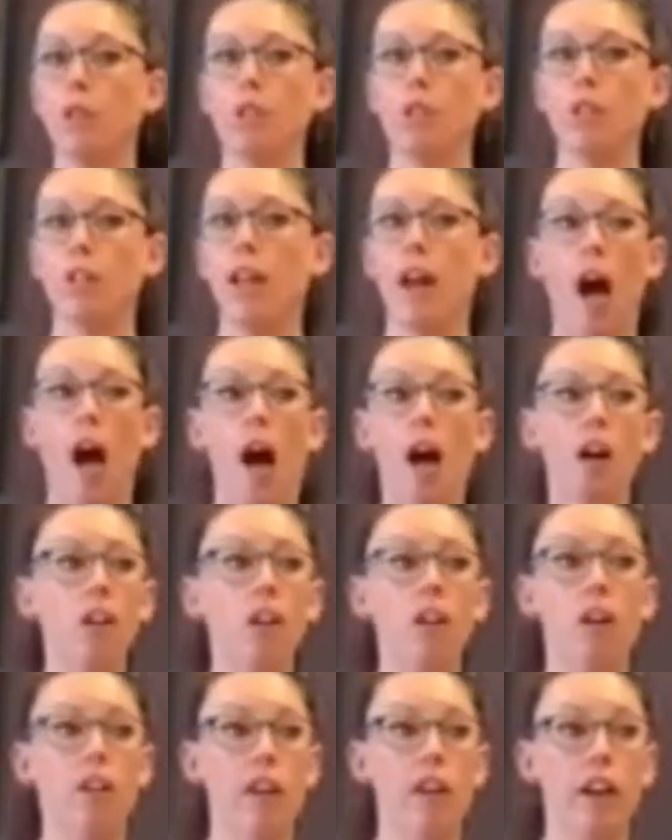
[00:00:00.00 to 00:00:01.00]
She's like, I don't
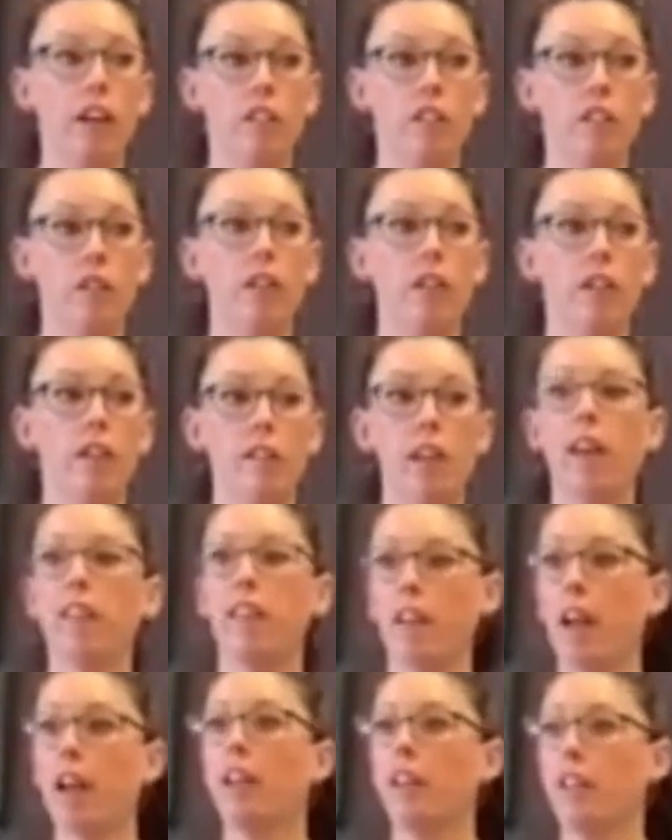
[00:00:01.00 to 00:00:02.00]
know if I can do this. I
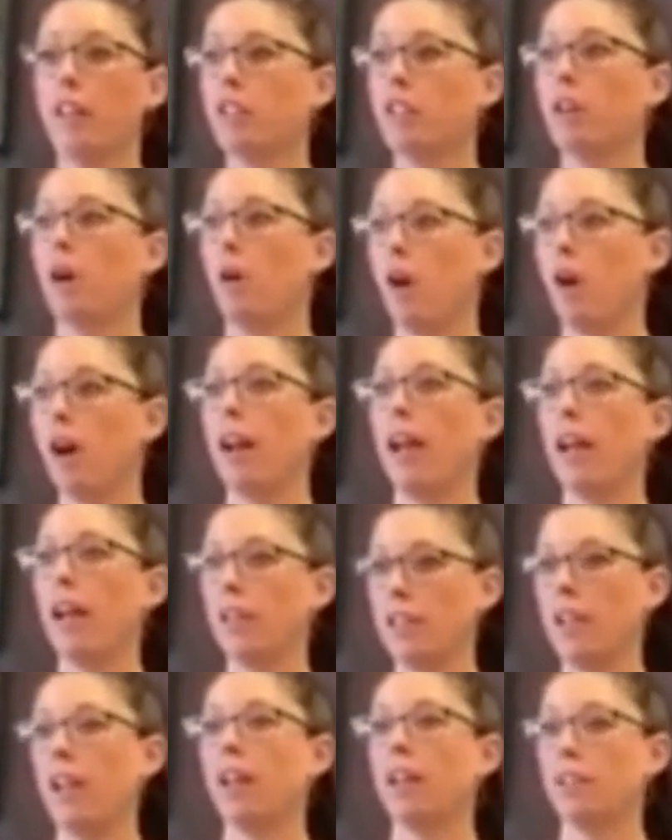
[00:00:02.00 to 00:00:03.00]
think I need to go on
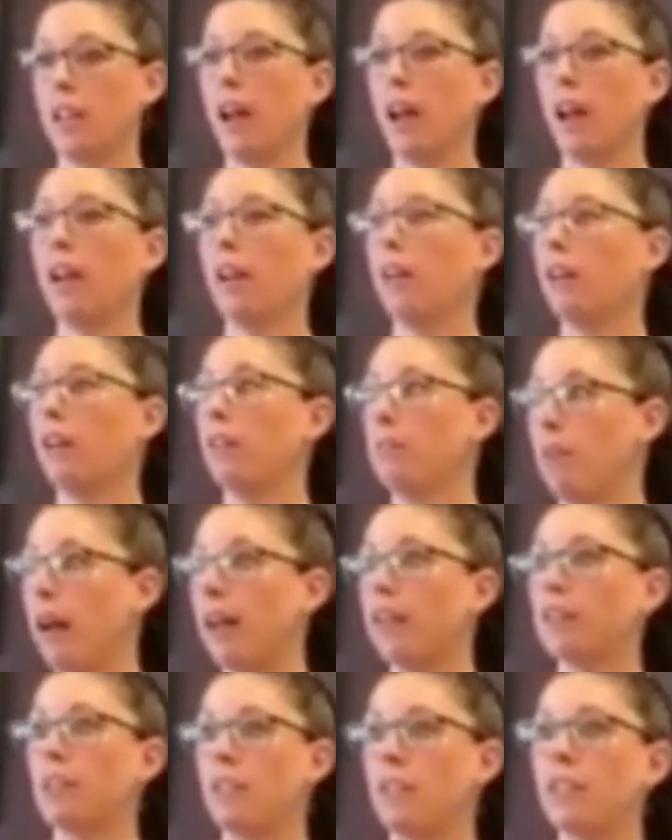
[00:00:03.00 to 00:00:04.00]
anti-anxiety
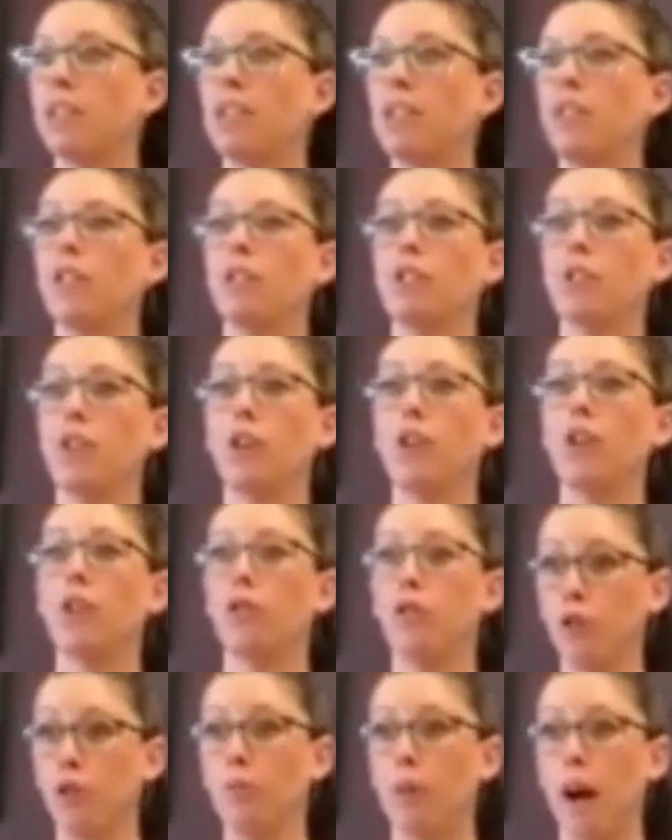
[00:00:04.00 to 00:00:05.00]
meds. This is
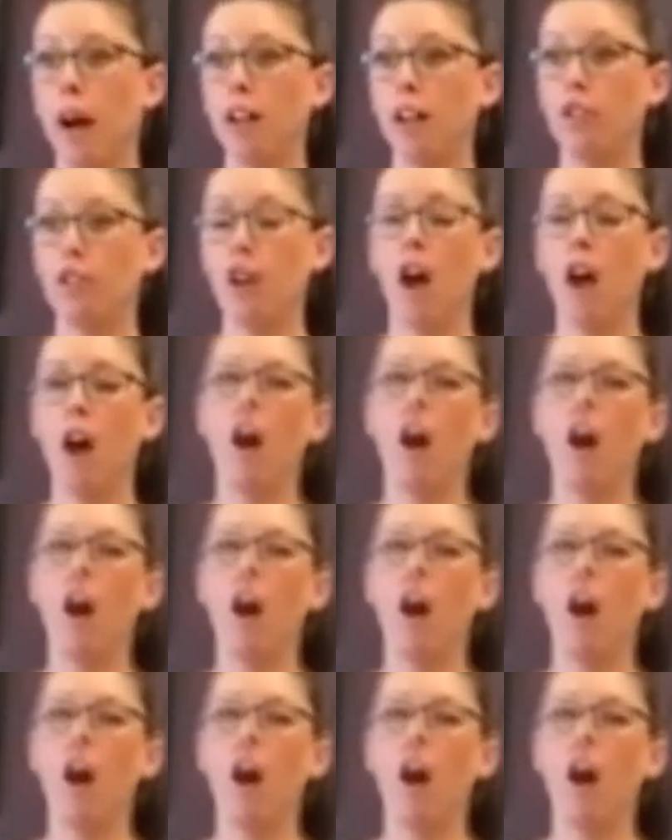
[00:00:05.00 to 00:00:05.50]
too much.